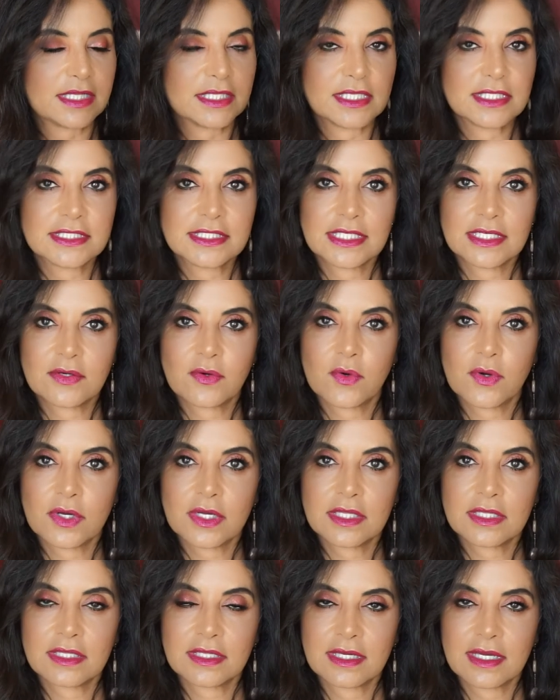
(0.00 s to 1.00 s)
Cleansing
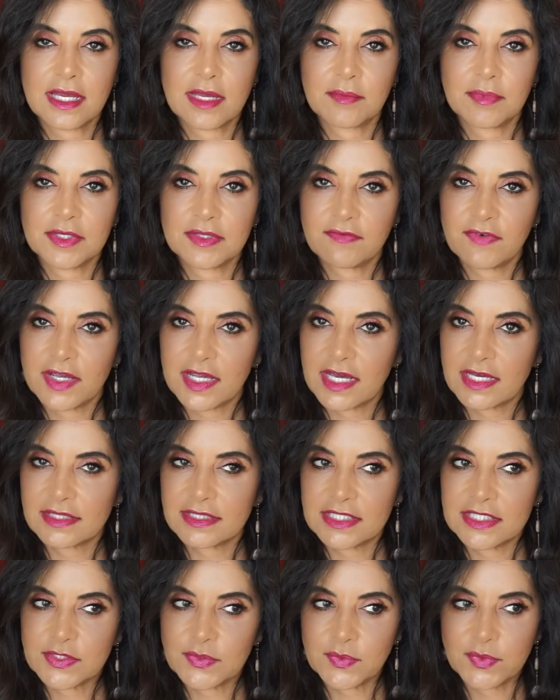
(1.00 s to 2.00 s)
Oil. I believe I
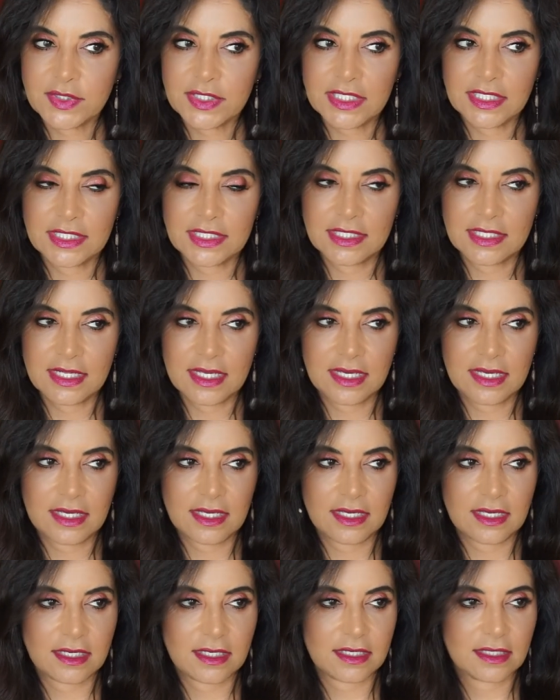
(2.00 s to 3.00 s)
got this one in
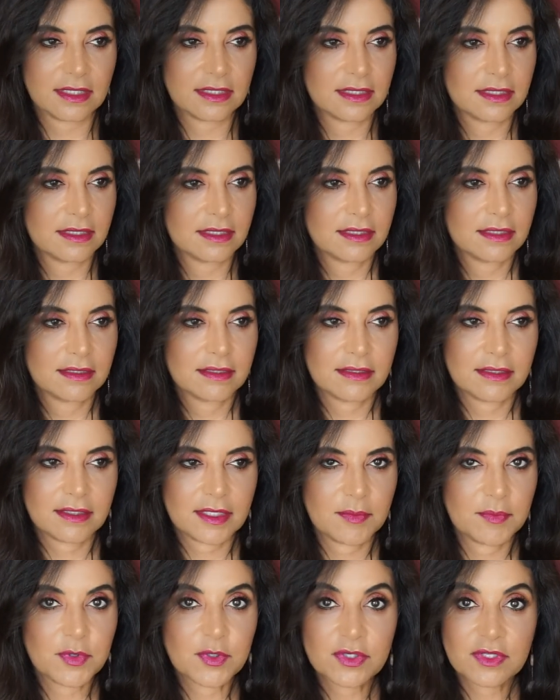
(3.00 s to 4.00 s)
a,
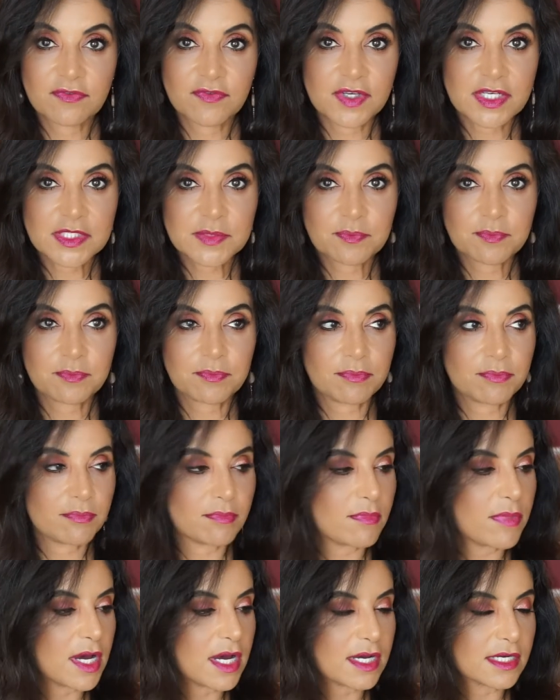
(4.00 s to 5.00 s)
a Beauty Fix
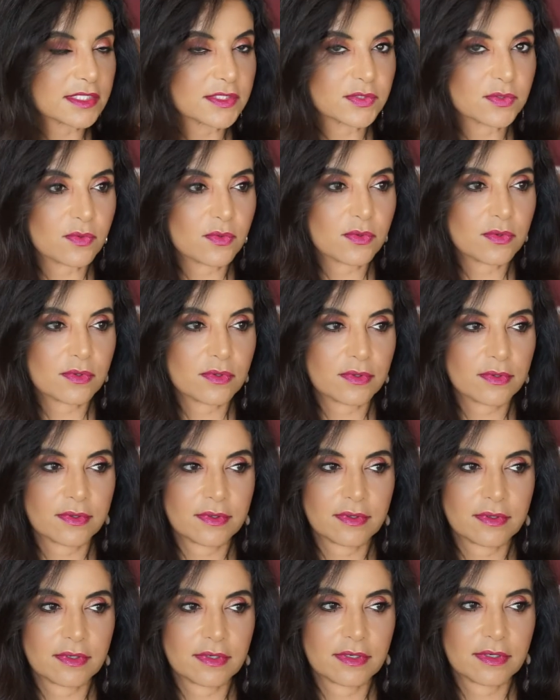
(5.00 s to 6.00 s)
box
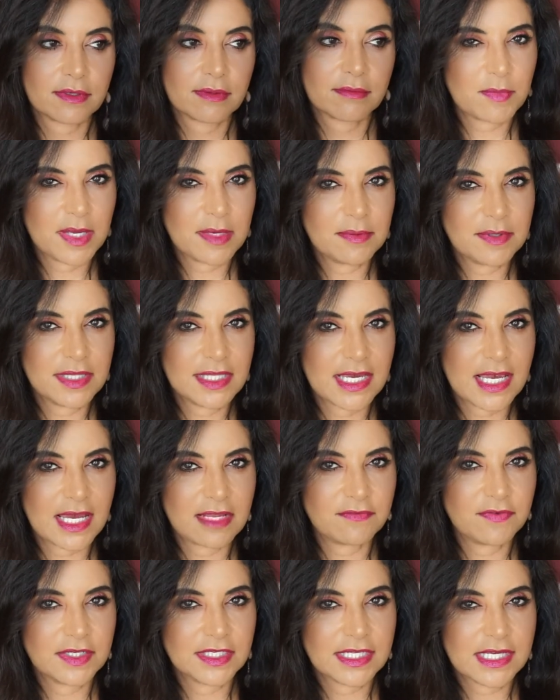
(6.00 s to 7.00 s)
or maybe the
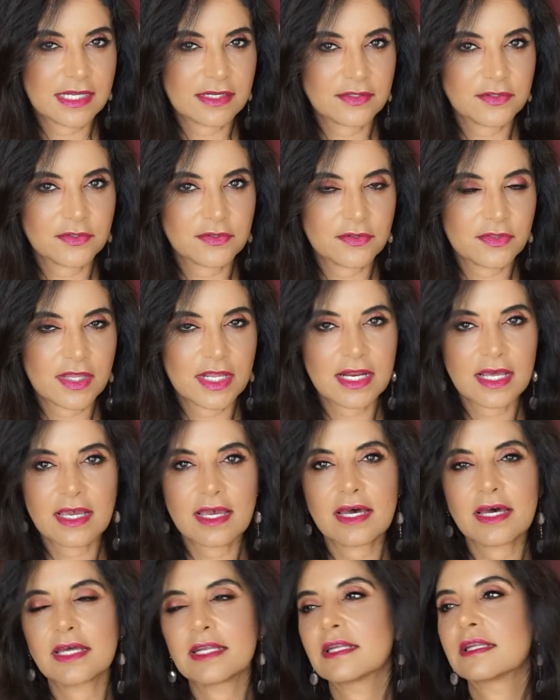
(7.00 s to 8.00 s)
advent calendar that I
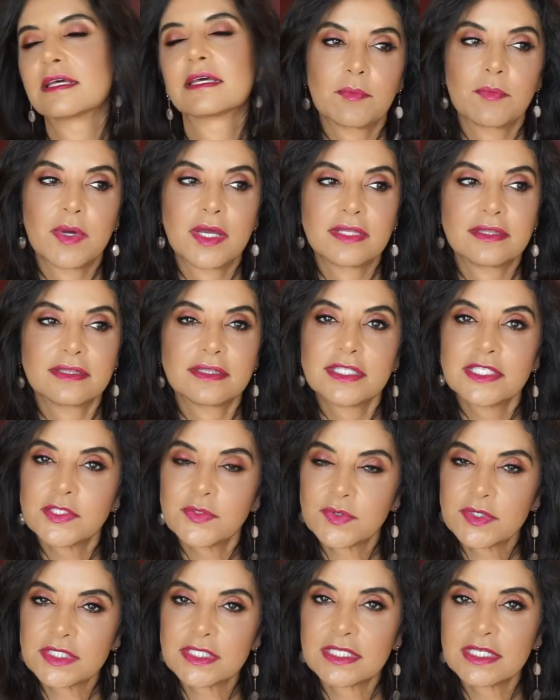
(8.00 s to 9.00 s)
got. But
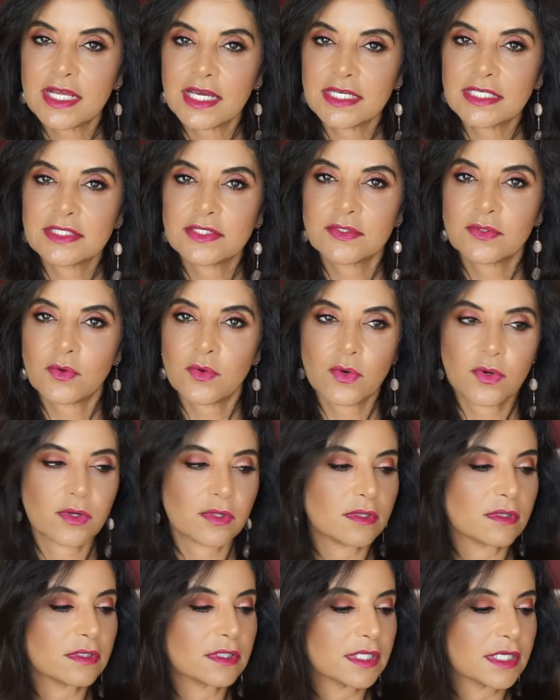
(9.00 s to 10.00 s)
this one's a nice
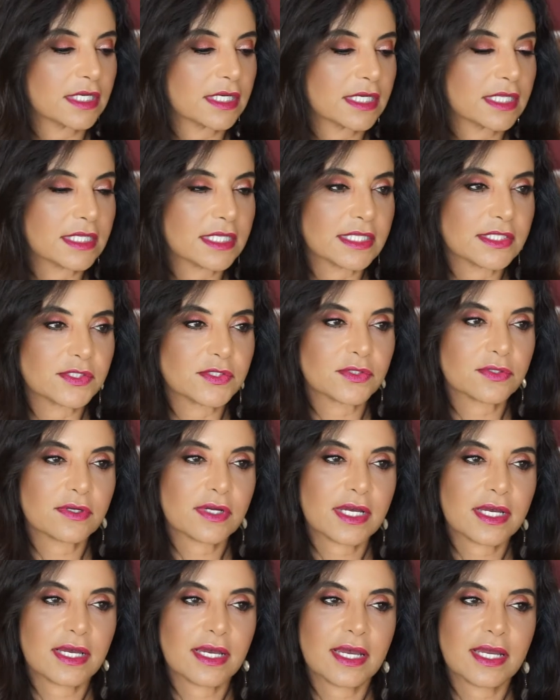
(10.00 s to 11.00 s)
oil uh,
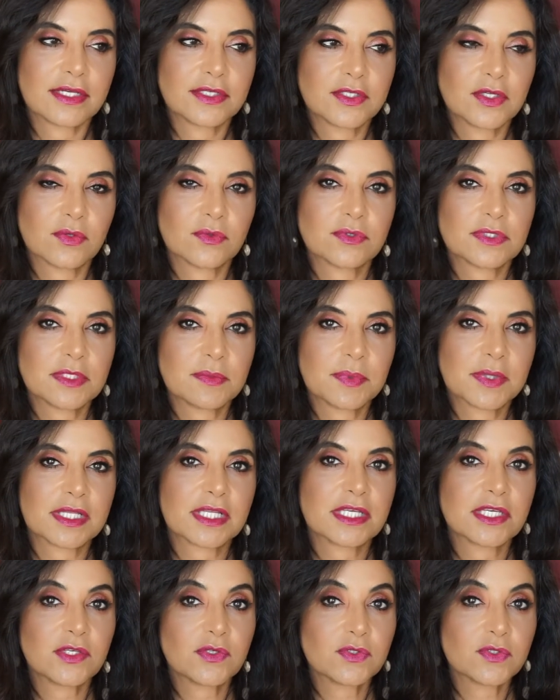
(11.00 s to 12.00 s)
cleanser. I don't
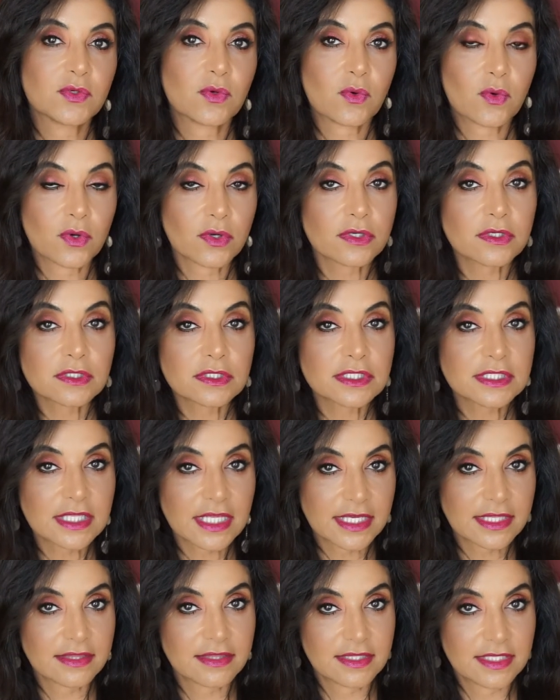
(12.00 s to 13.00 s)
typically use oils
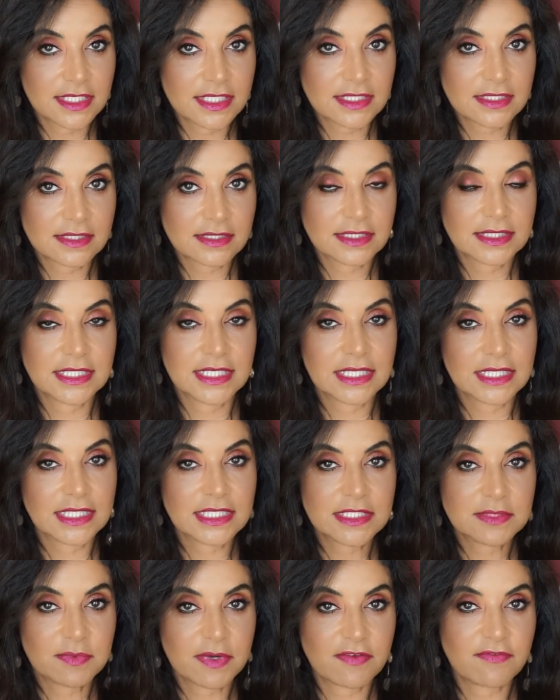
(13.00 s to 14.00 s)
like this to
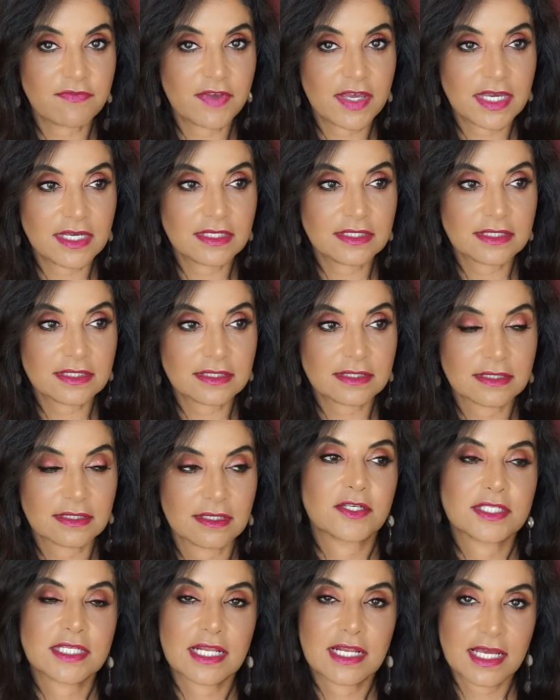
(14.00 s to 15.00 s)
cleanse my face
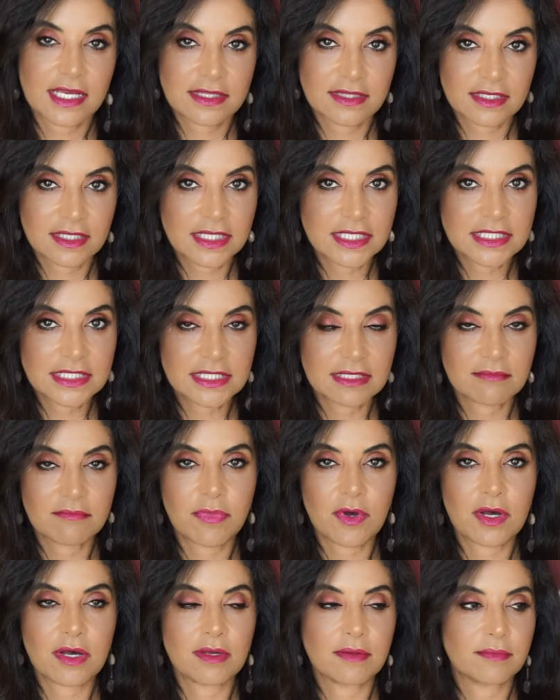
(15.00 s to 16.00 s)
because I like the cleansing
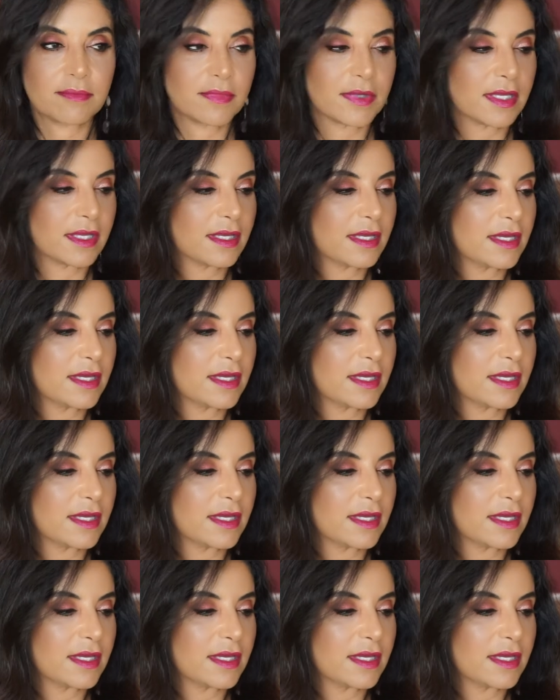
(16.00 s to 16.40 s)
balm.